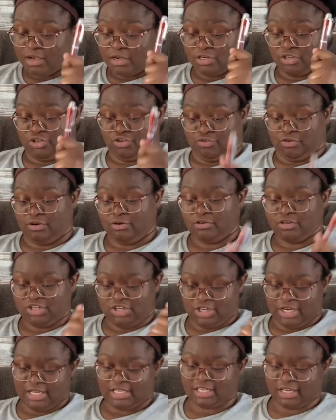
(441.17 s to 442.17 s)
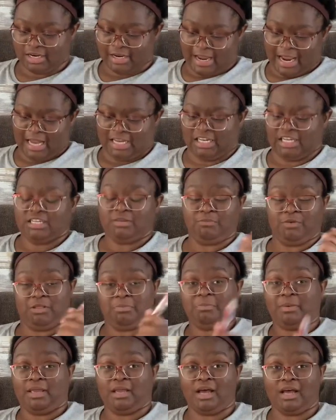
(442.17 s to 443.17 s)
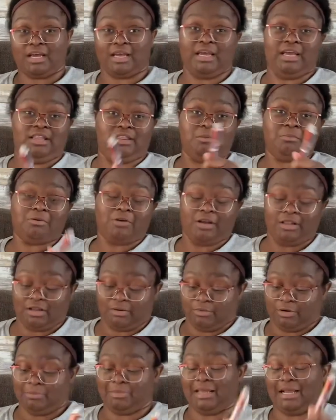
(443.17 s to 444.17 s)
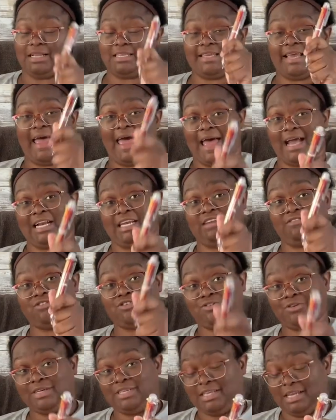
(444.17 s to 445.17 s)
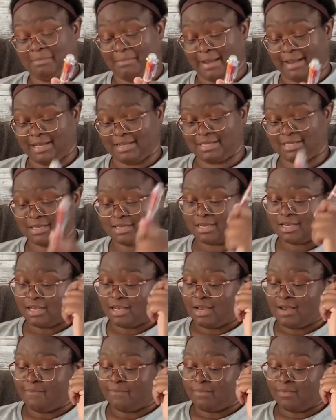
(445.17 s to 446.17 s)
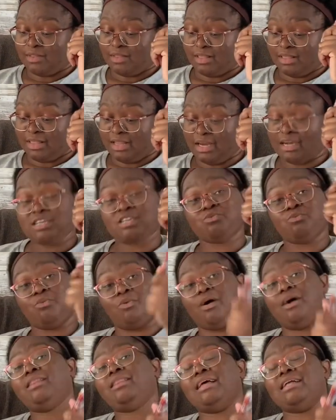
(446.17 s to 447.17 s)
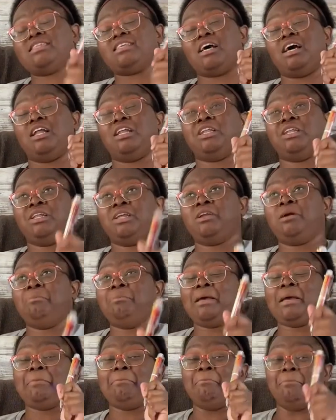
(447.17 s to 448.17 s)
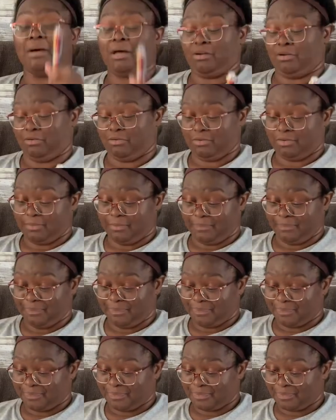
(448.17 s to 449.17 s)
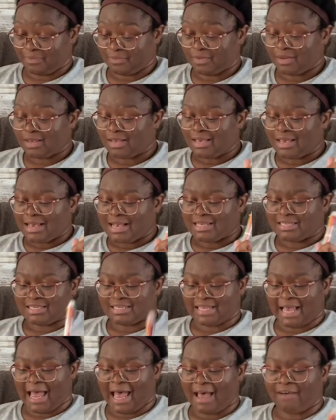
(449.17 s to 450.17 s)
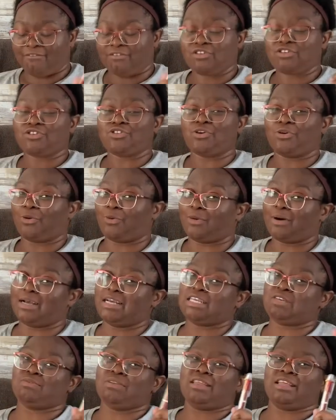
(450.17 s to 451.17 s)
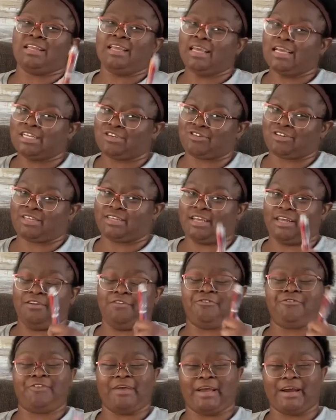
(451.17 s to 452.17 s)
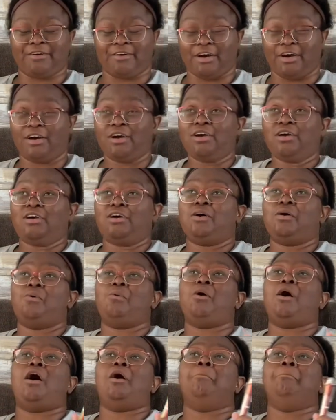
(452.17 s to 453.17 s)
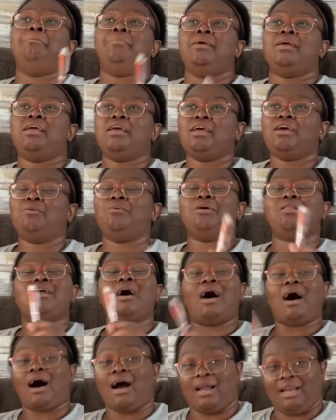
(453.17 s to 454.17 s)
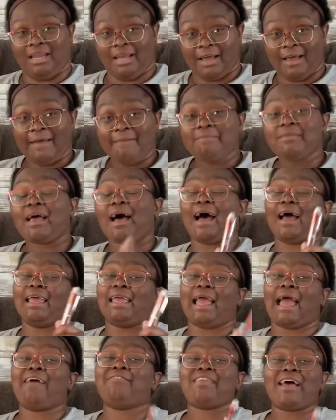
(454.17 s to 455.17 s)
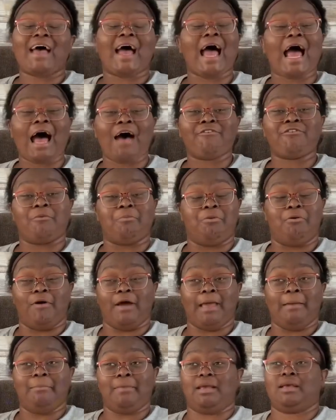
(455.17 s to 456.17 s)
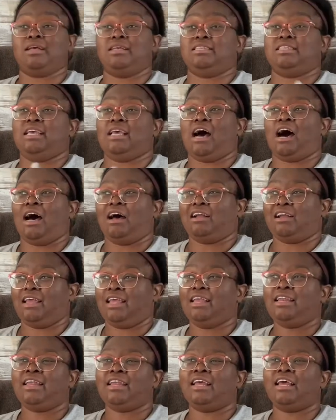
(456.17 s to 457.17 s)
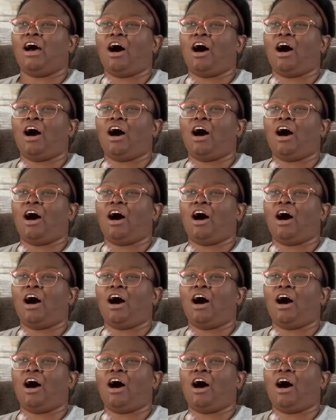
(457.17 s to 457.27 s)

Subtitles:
Drew cheats on Allie with Bianca in the boiler room. That is an active choice he makes. Here's one that's a little bit muddled. Sav toys with an interest in Farrah while being with Anya. I gave that half a point because he didn't